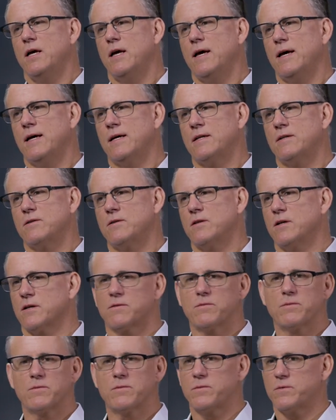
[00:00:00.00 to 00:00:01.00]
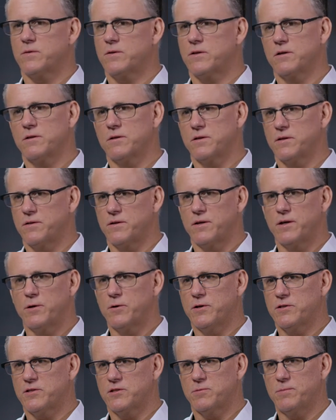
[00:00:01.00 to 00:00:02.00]
and look clearly the
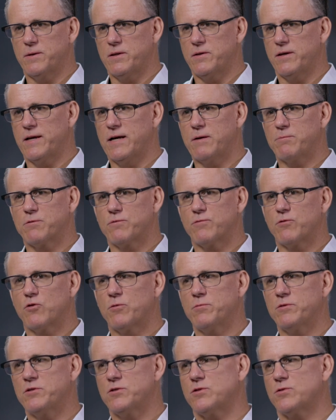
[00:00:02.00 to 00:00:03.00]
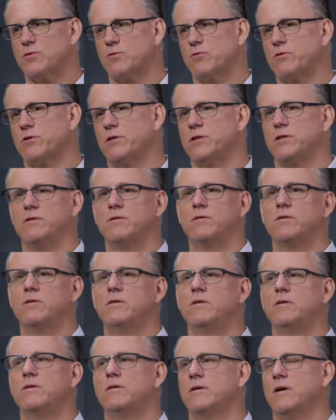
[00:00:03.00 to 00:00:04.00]
U.S. has been the outperformance story.
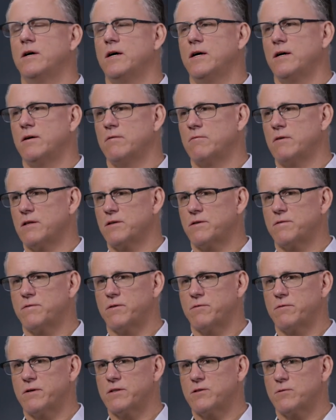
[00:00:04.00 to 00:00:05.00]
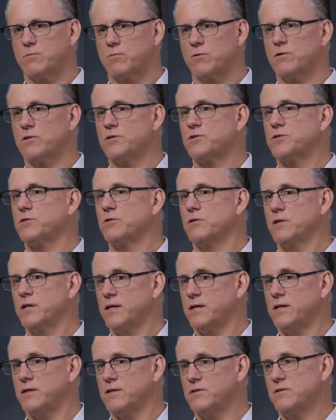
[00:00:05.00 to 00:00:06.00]
Uh, relative to the rest of the world, it still
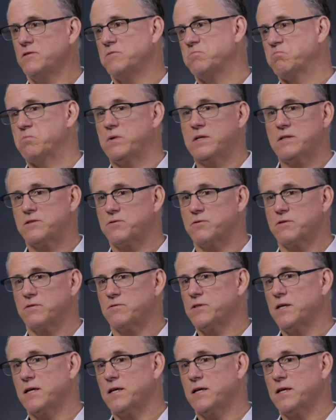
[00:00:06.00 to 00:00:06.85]
is. That's sort of